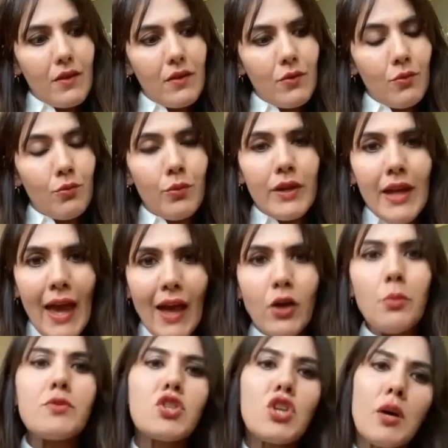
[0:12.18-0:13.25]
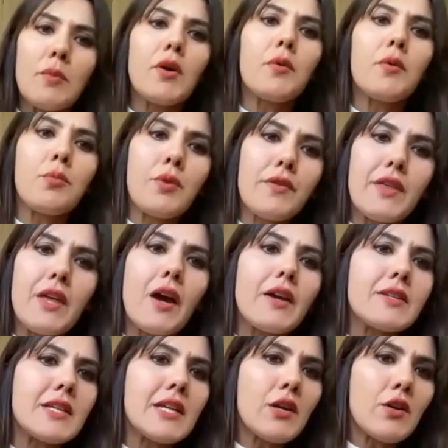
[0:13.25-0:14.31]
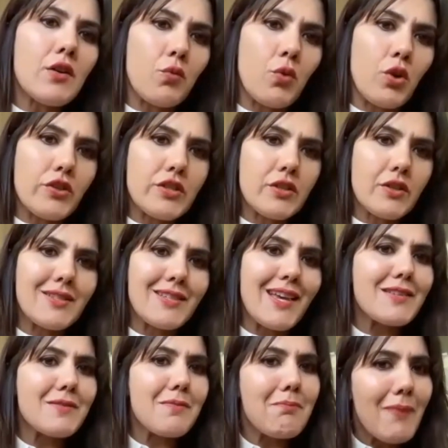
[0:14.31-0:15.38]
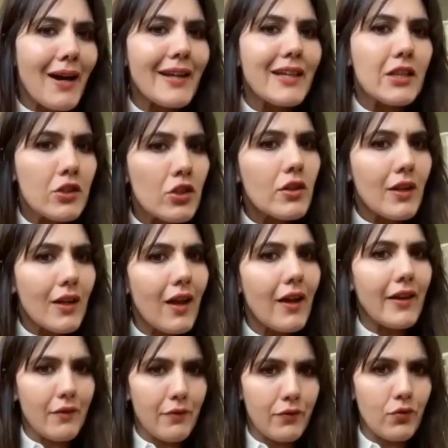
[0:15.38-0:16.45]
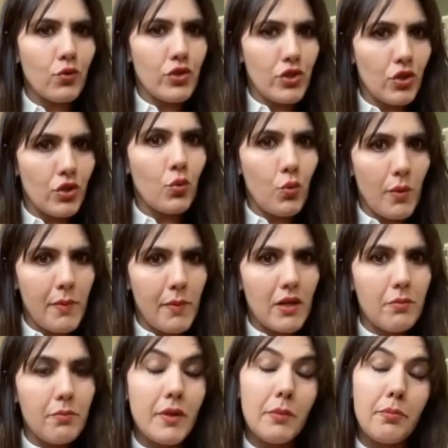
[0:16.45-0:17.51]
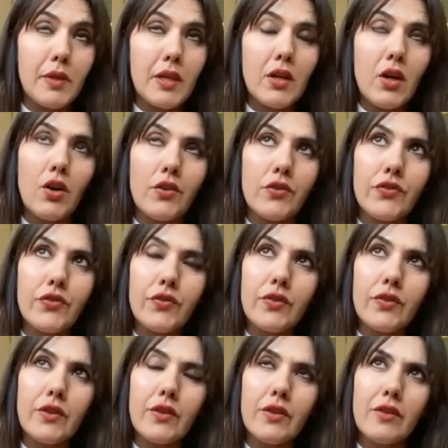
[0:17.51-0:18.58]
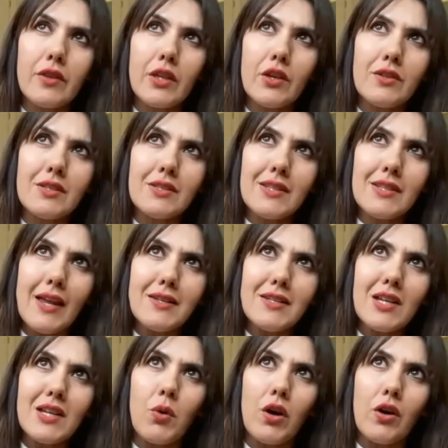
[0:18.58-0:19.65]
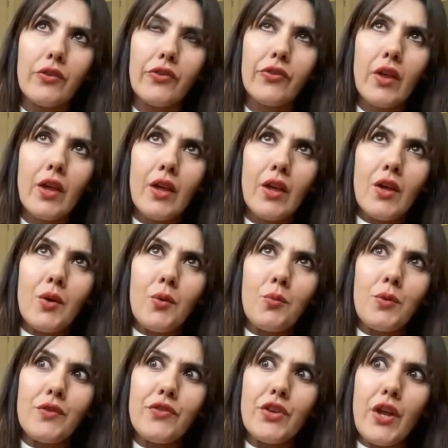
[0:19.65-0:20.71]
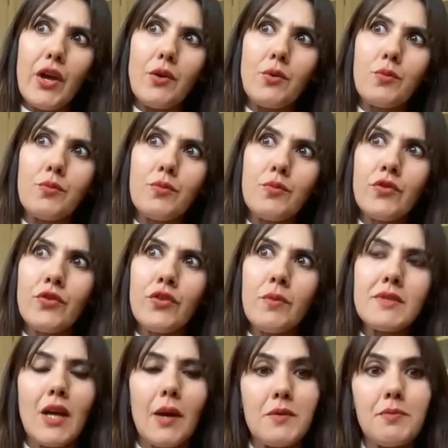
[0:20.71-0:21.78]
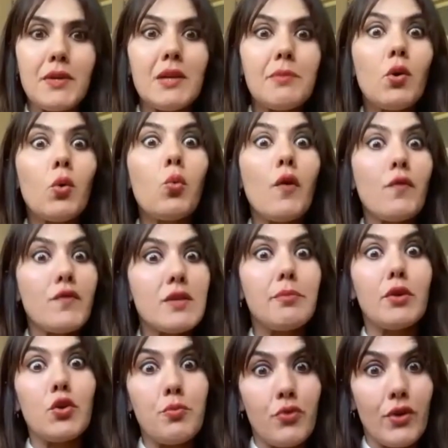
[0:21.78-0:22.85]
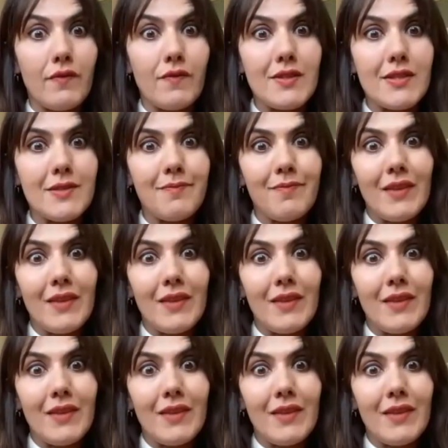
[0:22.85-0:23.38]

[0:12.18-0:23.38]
We helped come up with the idea of what success might look like for young women, because the understanding was, you know, sometimes people want a blueprint.